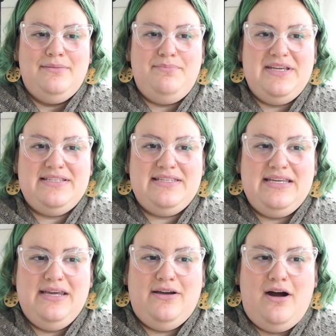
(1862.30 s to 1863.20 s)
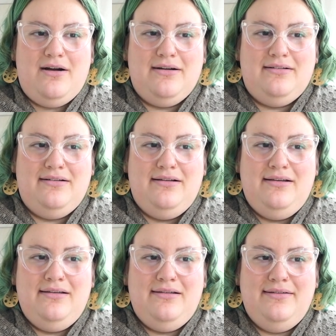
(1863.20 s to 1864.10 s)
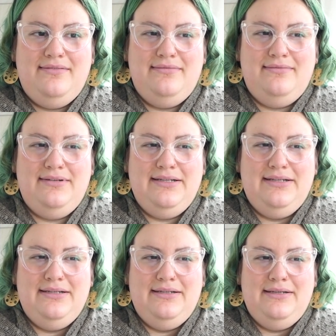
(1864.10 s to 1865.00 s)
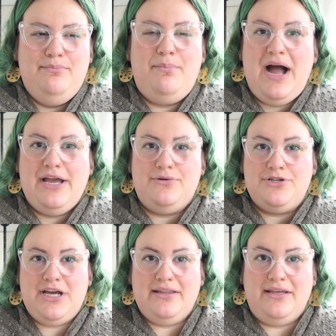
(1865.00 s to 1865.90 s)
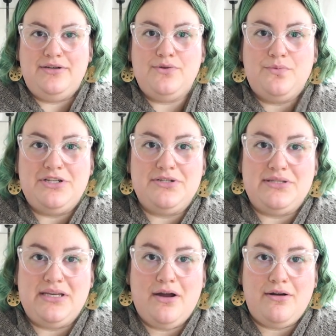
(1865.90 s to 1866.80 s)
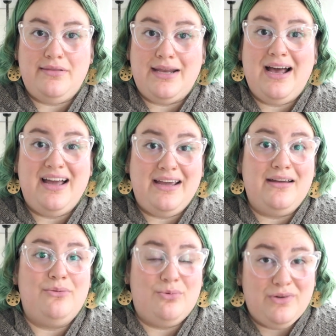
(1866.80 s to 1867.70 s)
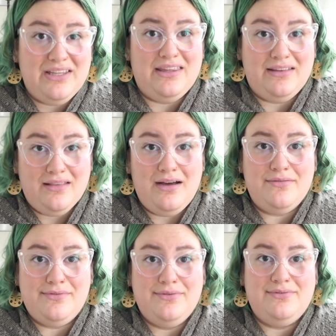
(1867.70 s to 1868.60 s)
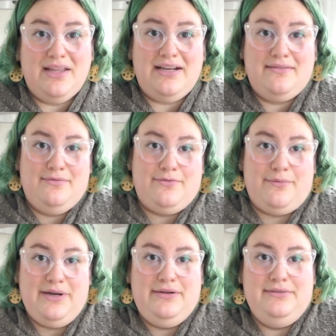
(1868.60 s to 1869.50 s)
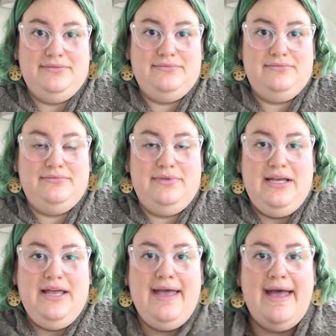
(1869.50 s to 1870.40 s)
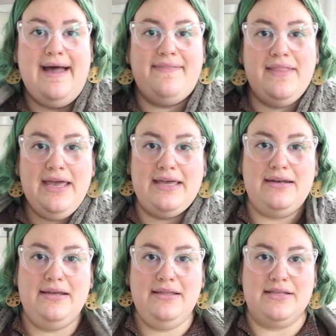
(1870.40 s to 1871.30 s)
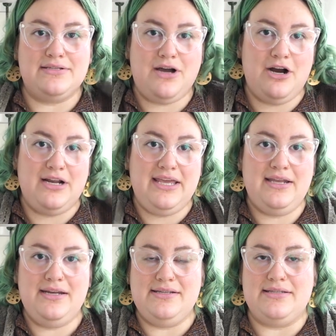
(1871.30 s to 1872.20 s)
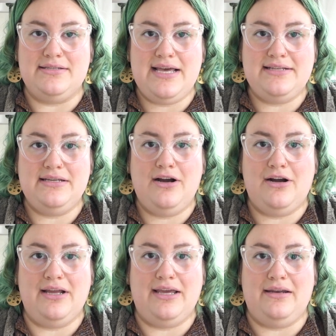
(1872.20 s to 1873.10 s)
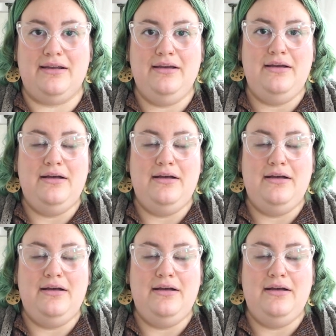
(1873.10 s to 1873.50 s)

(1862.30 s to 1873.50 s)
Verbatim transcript: BC Garn Bio Shetland, which is a yarn that I really love, like for real. And then this cardigan is the Sassy Cardigan,